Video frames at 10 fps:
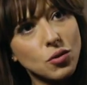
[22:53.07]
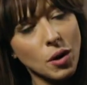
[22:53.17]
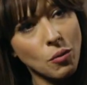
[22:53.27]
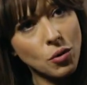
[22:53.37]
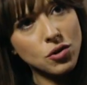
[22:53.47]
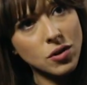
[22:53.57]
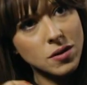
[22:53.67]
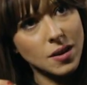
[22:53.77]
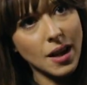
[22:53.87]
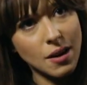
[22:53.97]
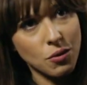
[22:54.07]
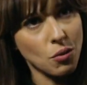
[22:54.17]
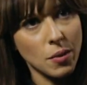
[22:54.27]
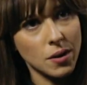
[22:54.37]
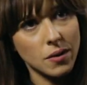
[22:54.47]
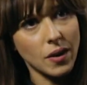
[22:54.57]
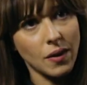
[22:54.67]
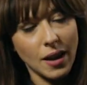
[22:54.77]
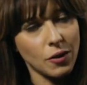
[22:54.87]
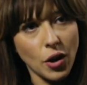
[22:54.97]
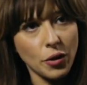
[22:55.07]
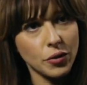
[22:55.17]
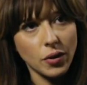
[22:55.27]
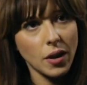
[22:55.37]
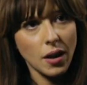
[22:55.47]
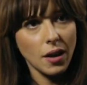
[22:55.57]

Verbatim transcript: So emotions, they are human, and they are not,